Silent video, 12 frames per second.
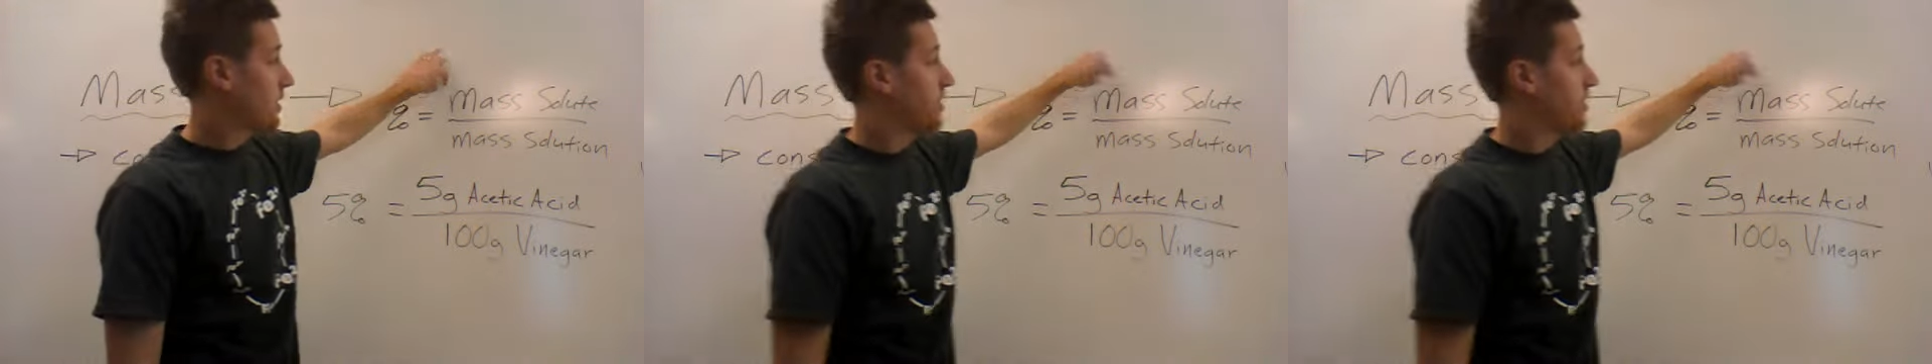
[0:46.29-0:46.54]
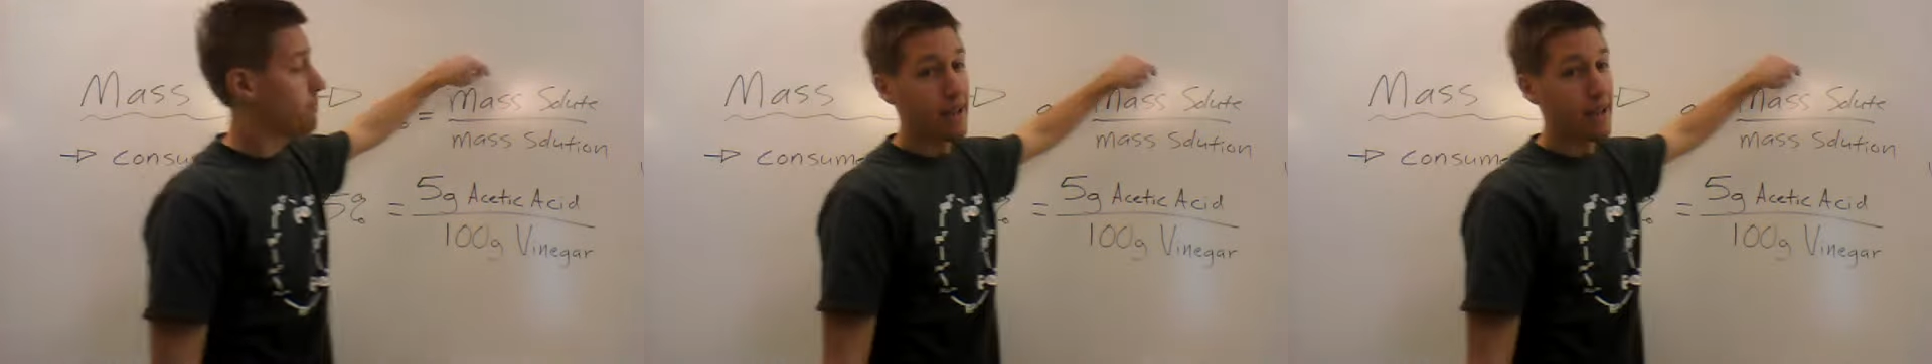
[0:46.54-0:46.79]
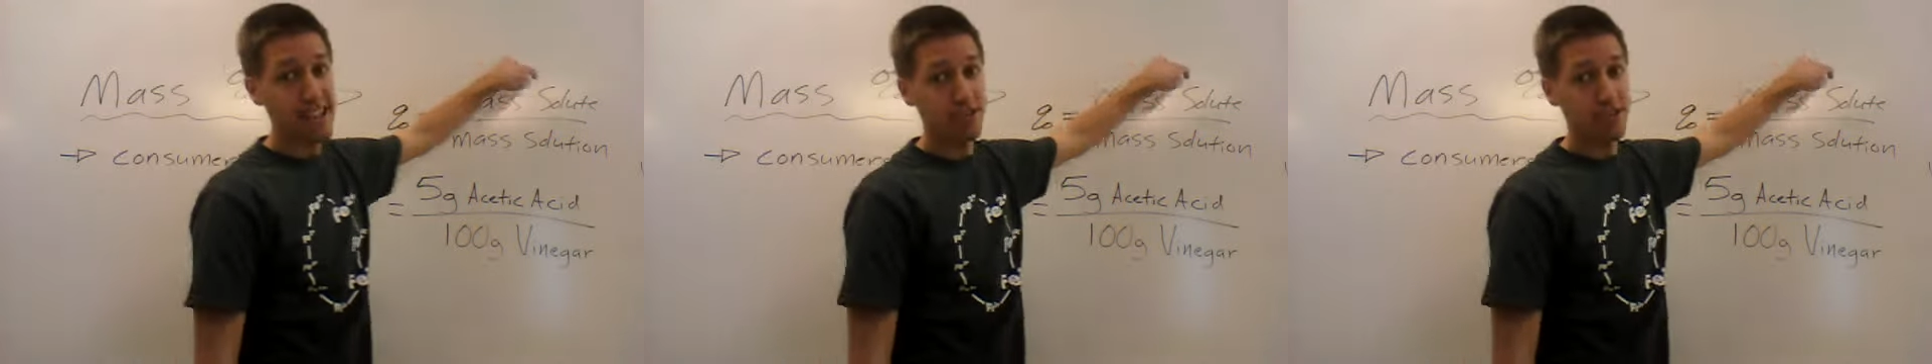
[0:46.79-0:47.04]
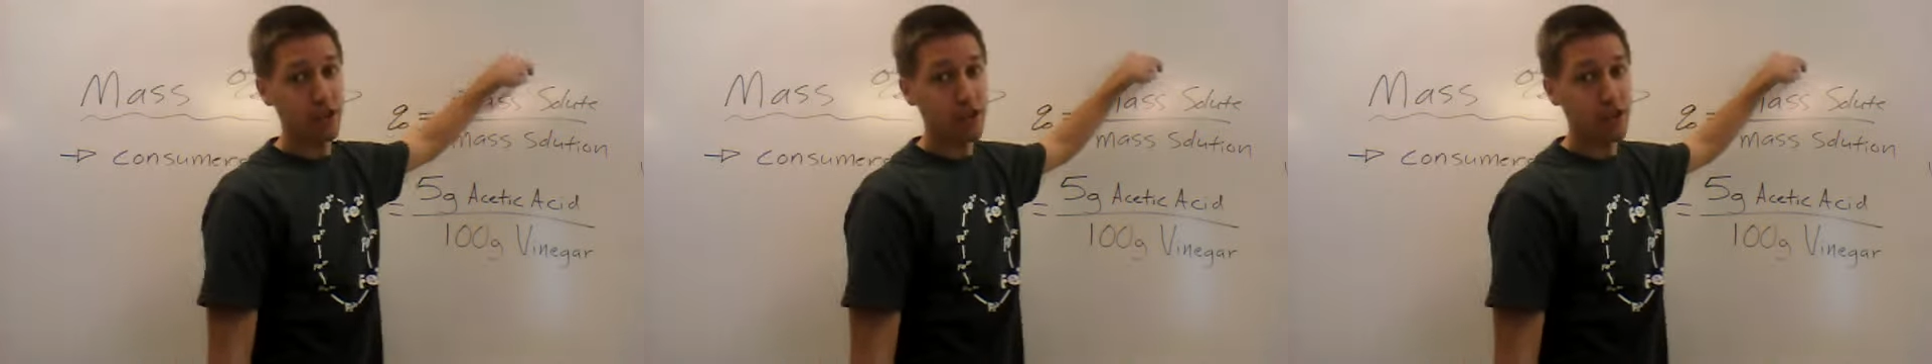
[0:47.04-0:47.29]
the mass of
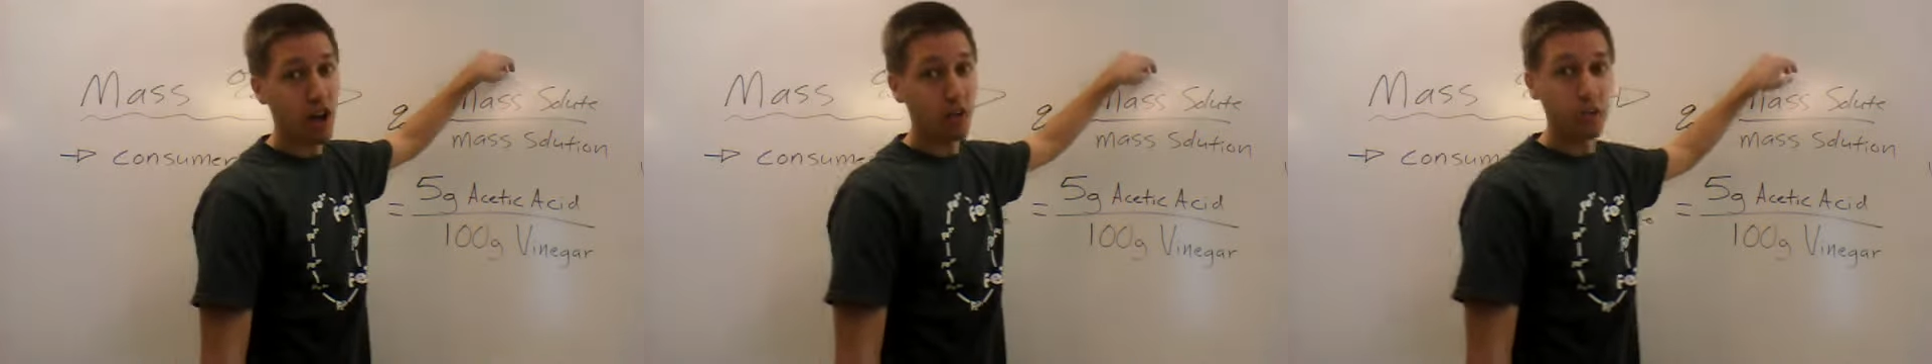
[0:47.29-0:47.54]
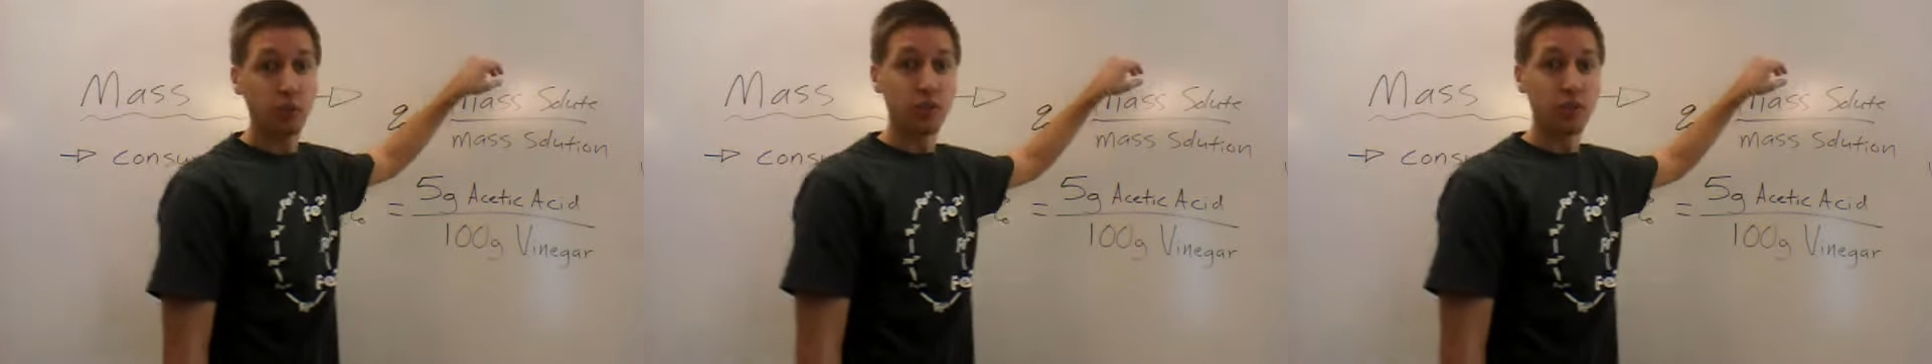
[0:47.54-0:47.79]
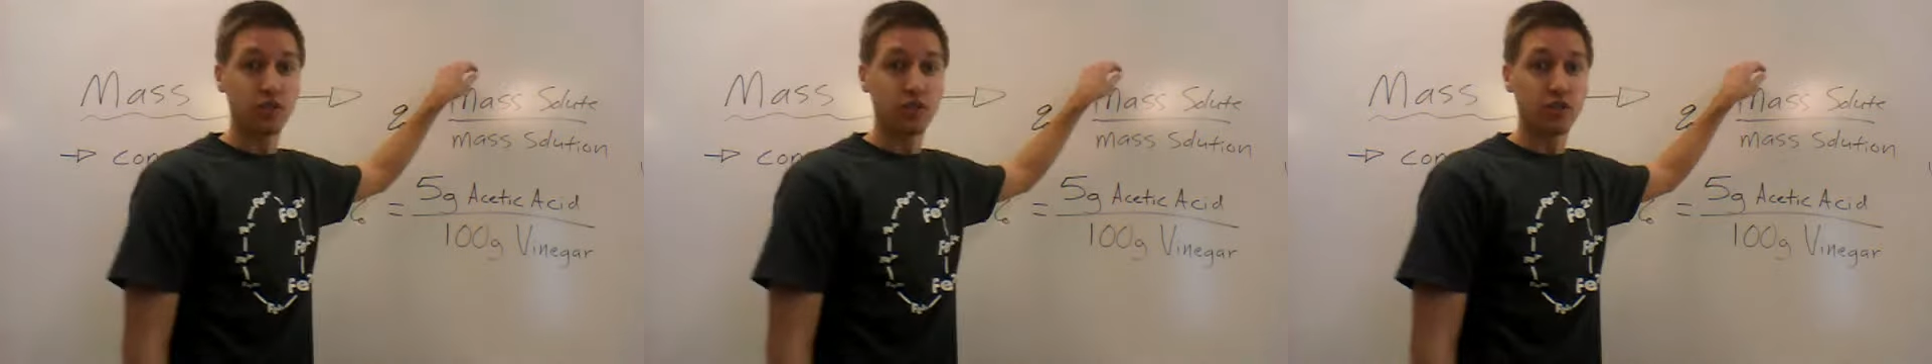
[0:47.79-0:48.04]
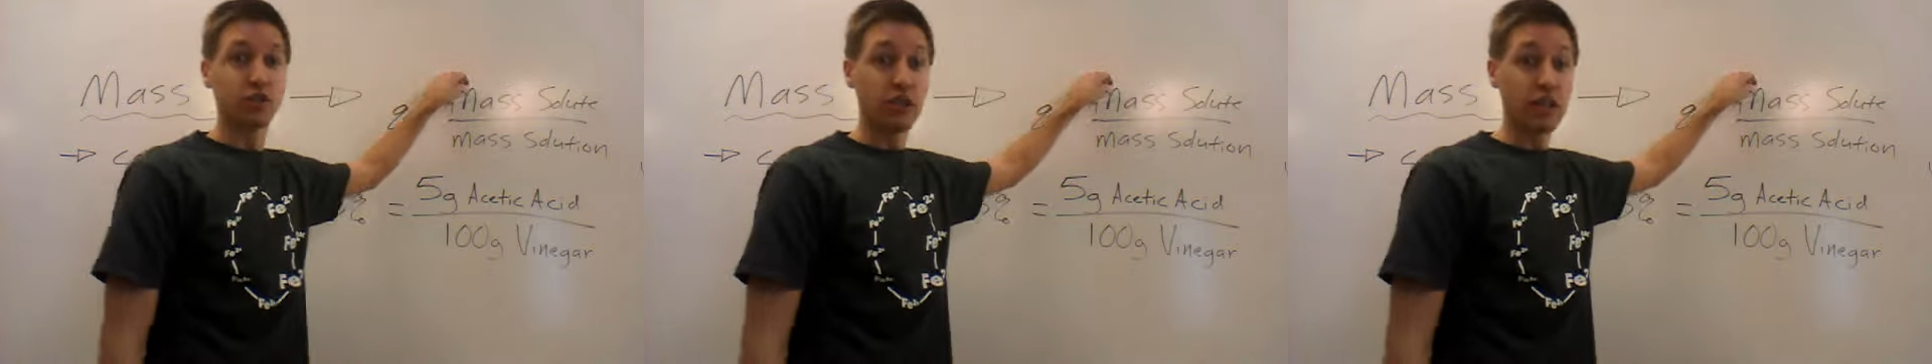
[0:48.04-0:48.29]
the solute, which is
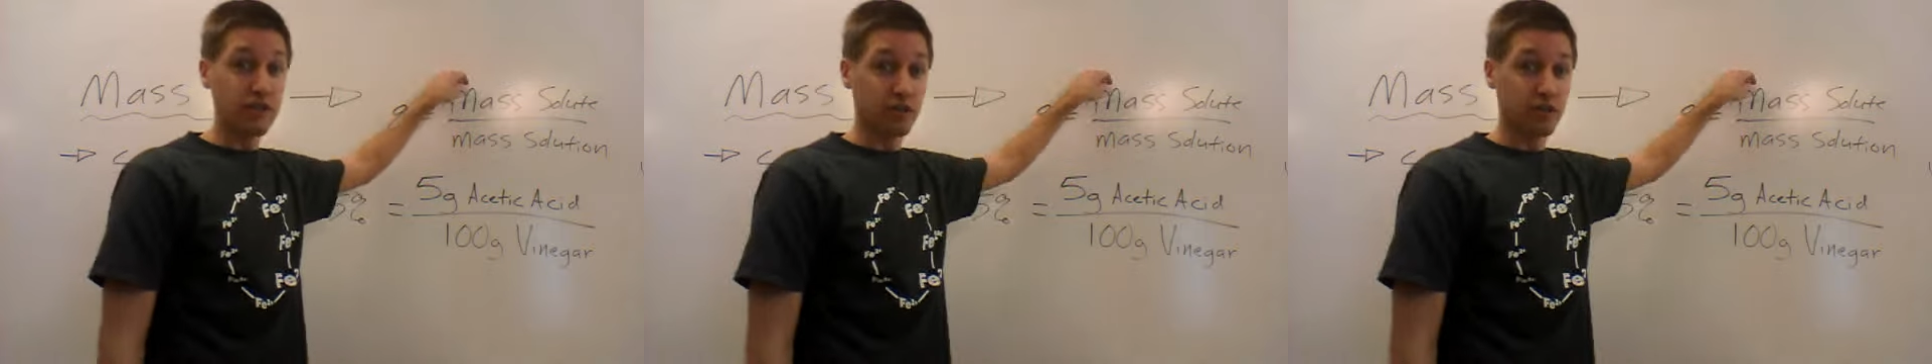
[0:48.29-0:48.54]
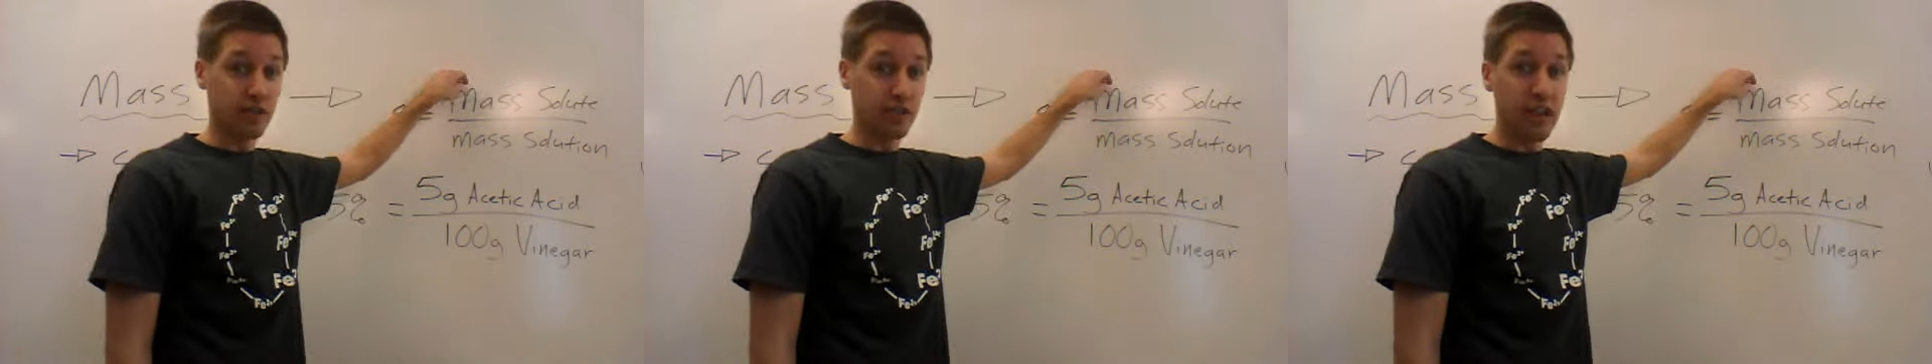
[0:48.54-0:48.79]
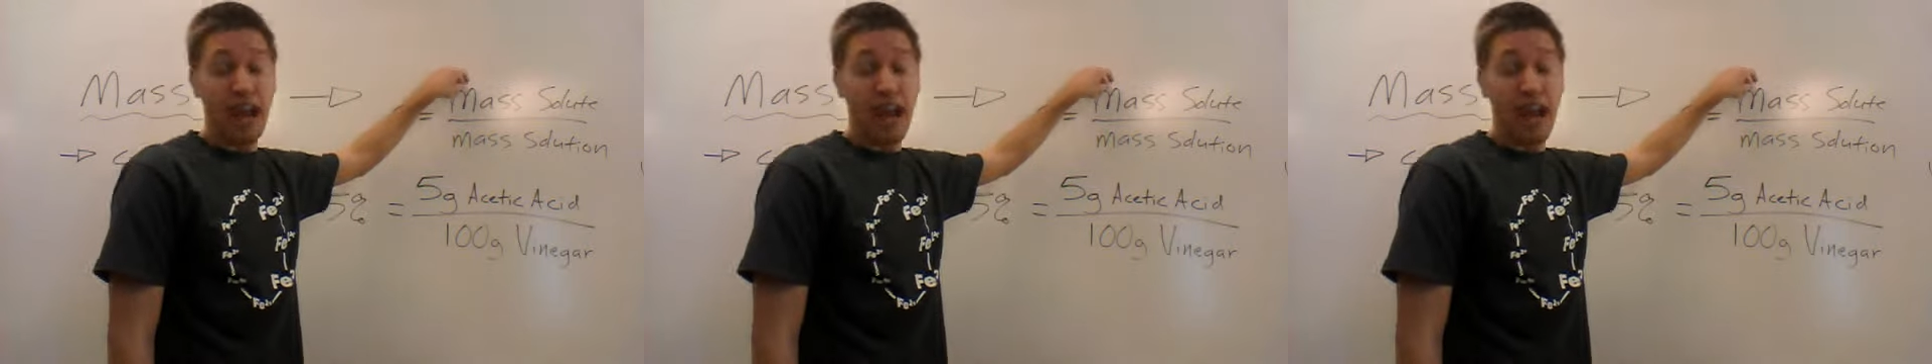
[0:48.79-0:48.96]
what you're interested in,